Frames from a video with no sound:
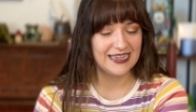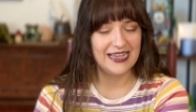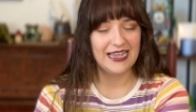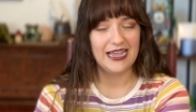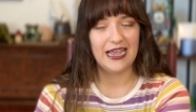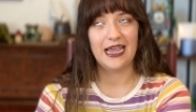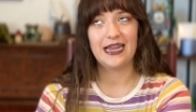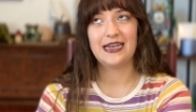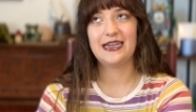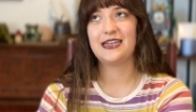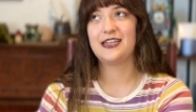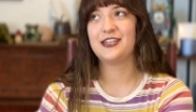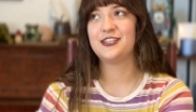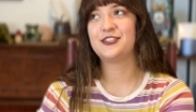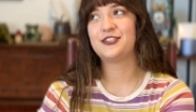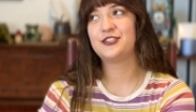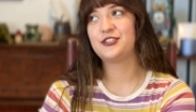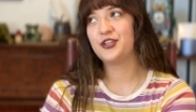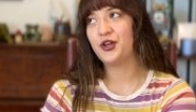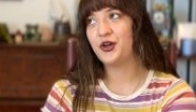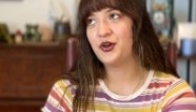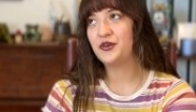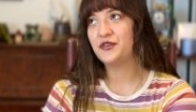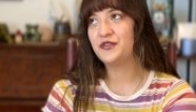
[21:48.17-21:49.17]
and it is
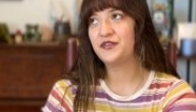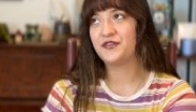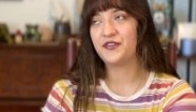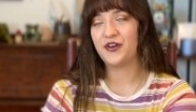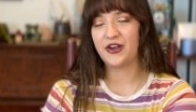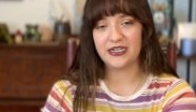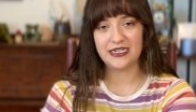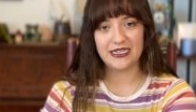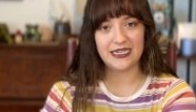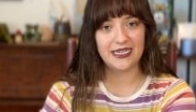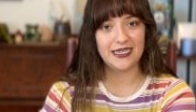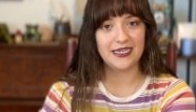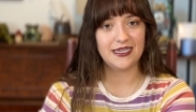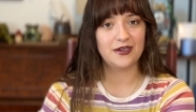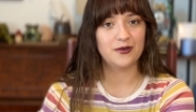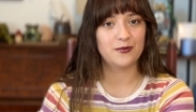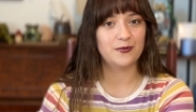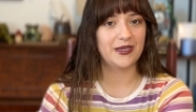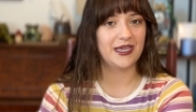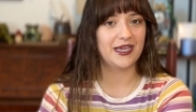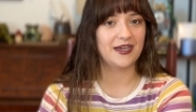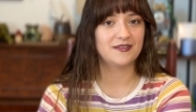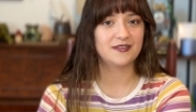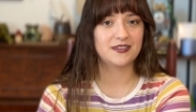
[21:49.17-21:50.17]
so funny.
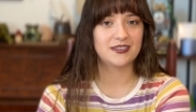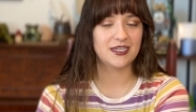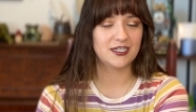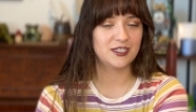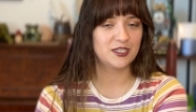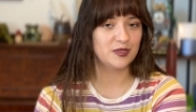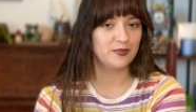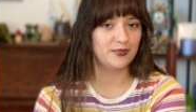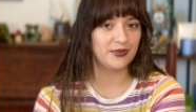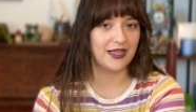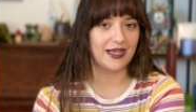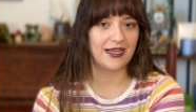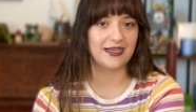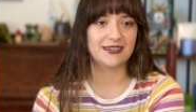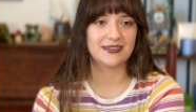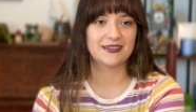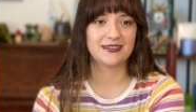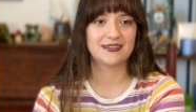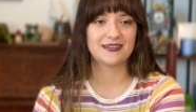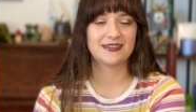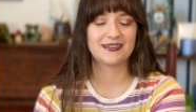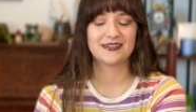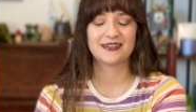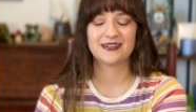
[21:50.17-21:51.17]
We have such a
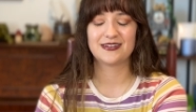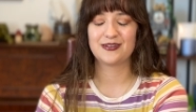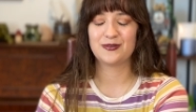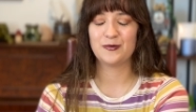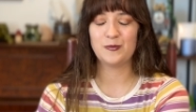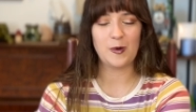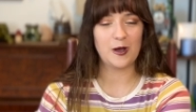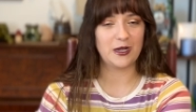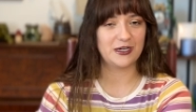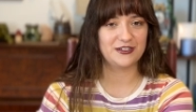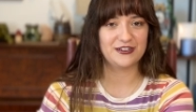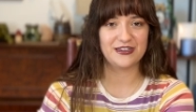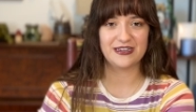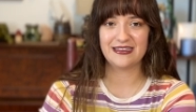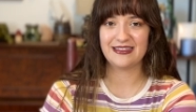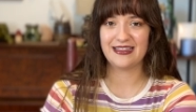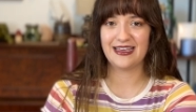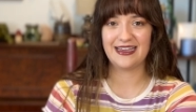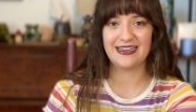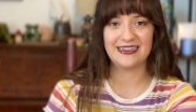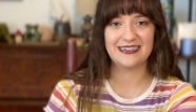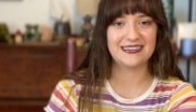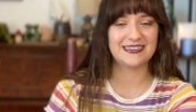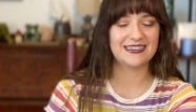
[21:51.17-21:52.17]
blast watching
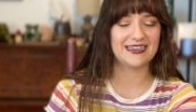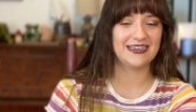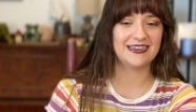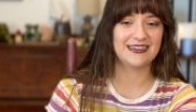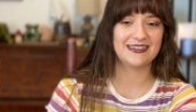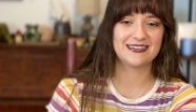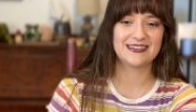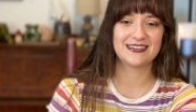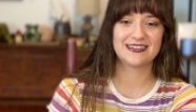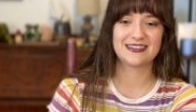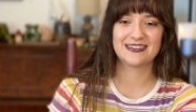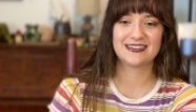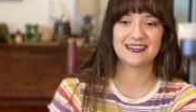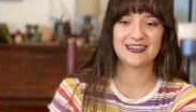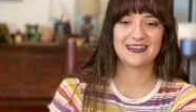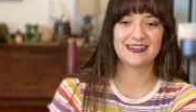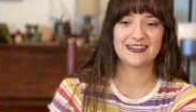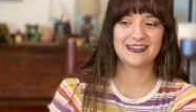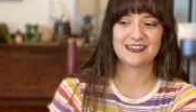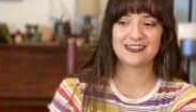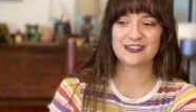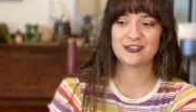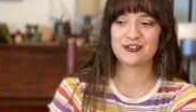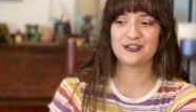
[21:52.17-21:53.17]
that. It's
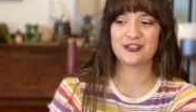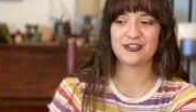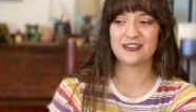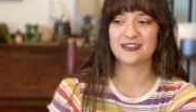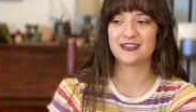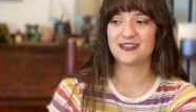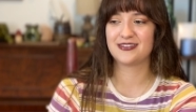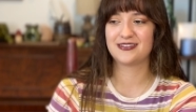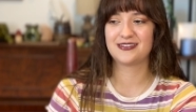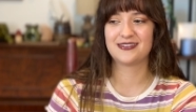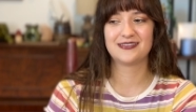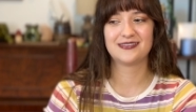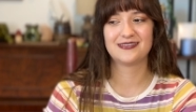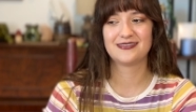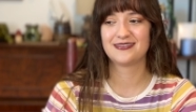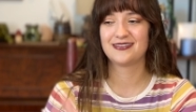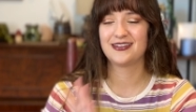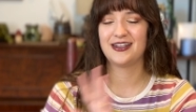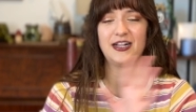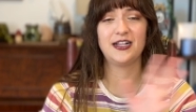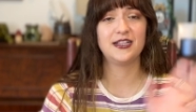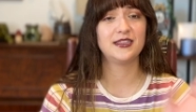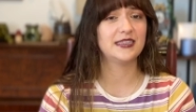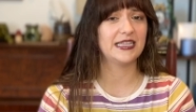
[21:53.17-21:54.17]
just
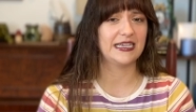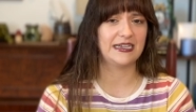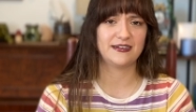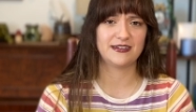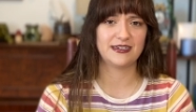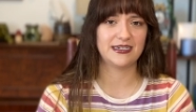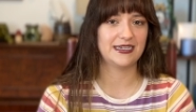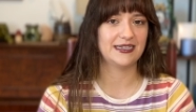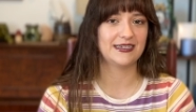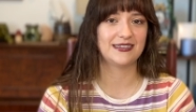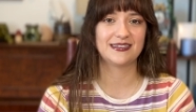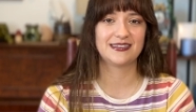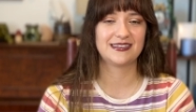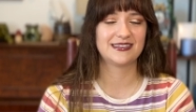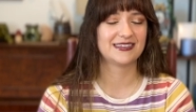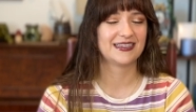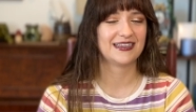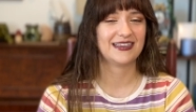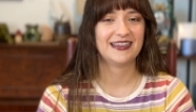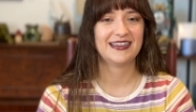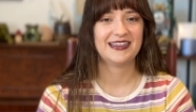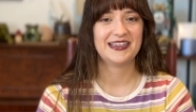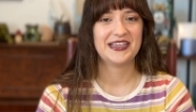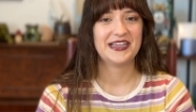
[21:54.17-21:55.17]
hilarious.
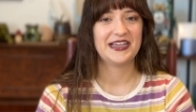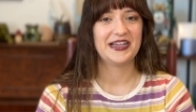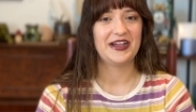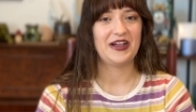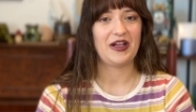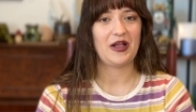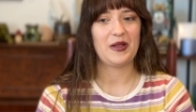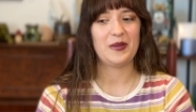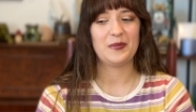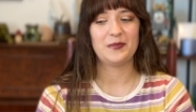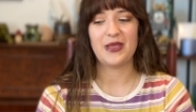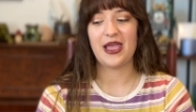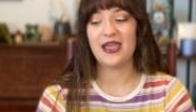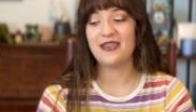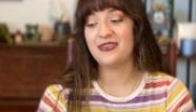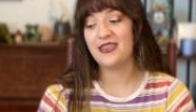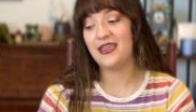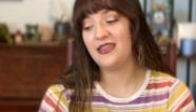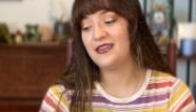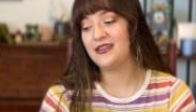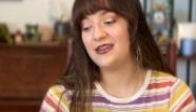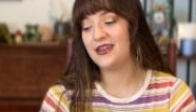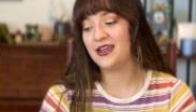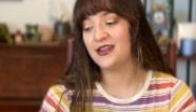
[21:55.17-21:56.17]
And
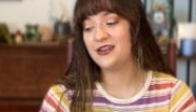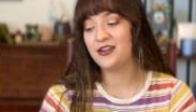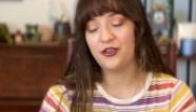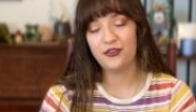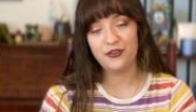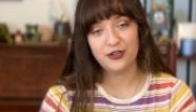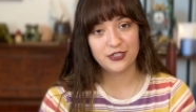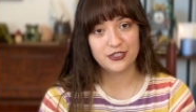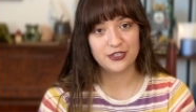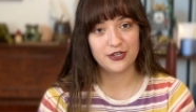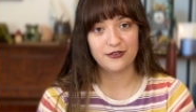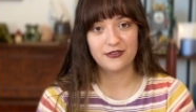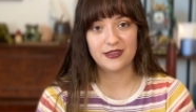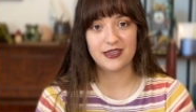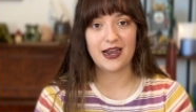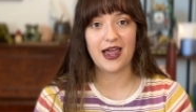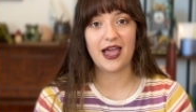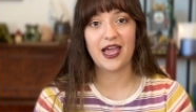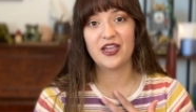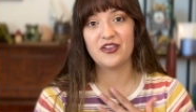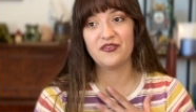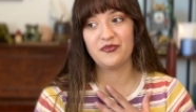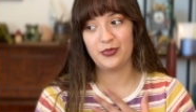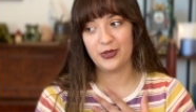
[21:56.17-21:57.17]
then another show that
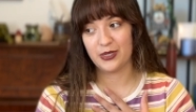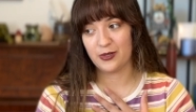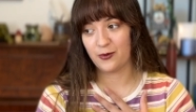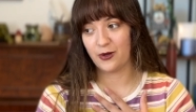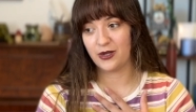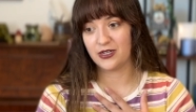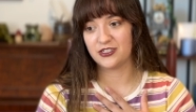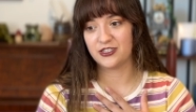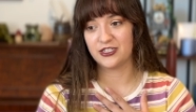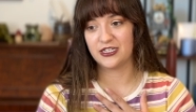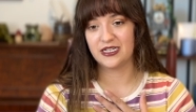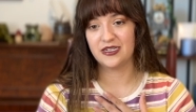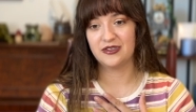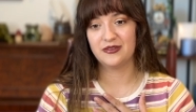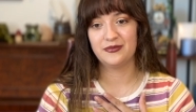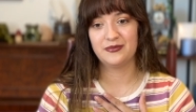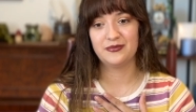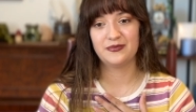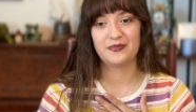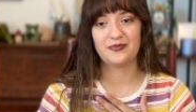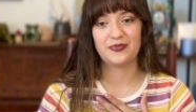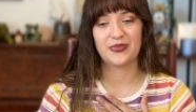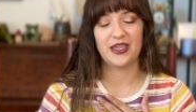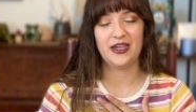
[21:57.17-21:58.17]
I've been
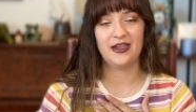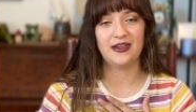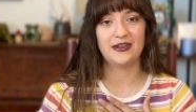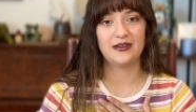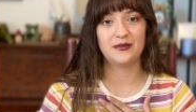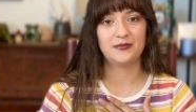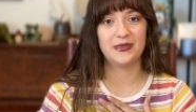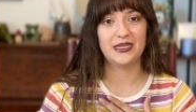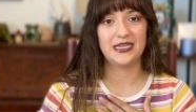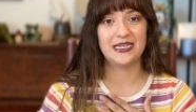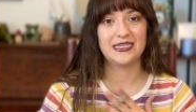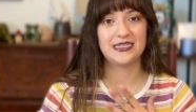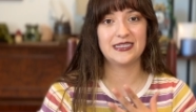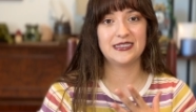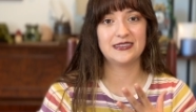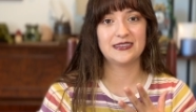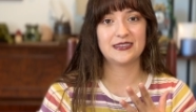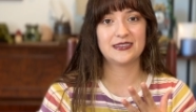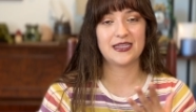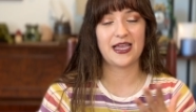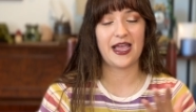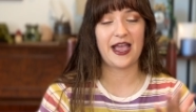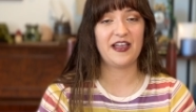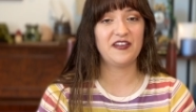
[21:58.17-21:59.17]
watching
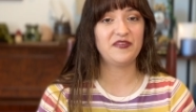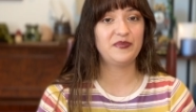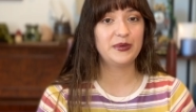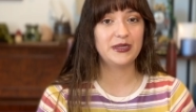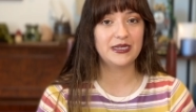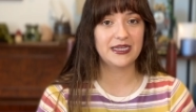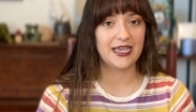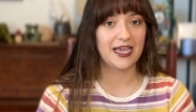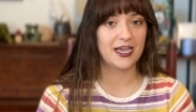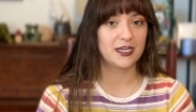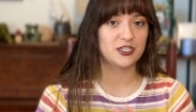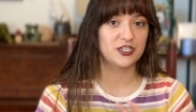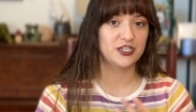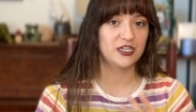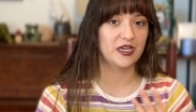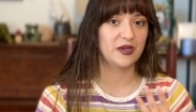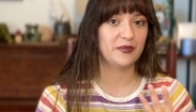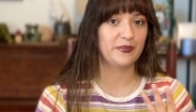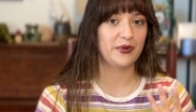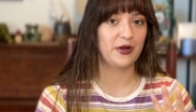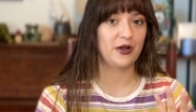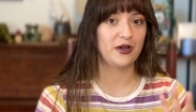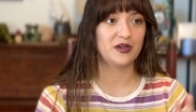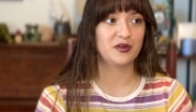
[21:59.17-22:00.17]
is I've been catching
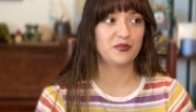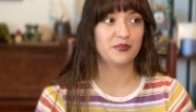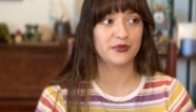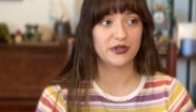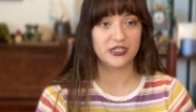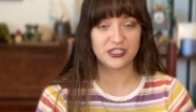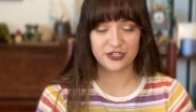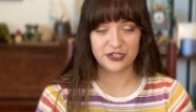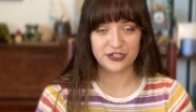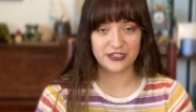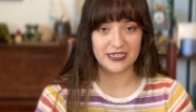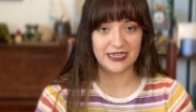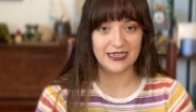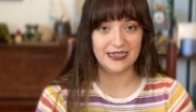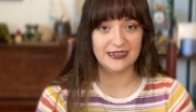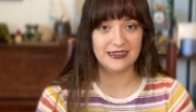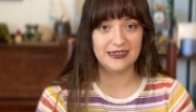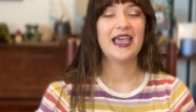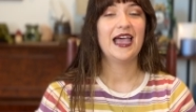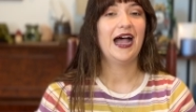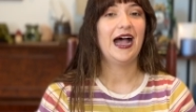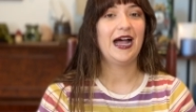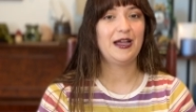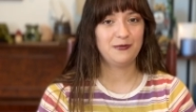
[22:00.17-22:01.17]
up on
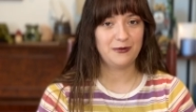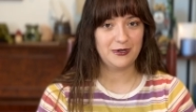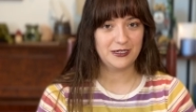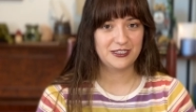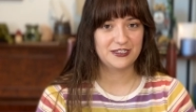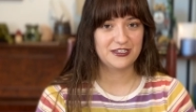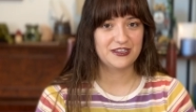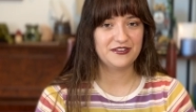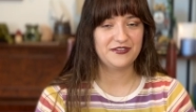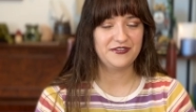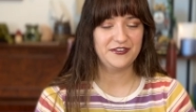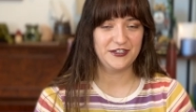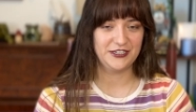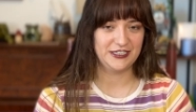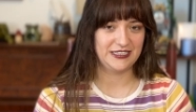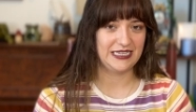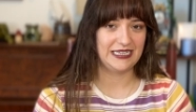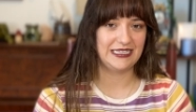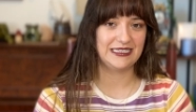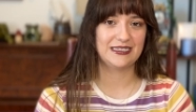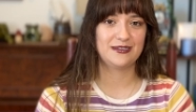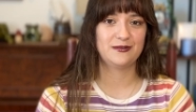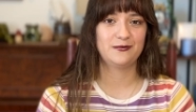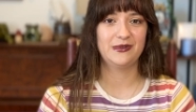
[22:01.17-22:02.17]
Bridgerton. I watched the first
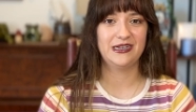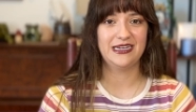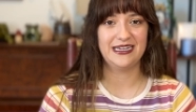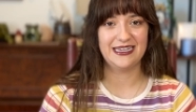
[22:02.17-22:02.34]
season when it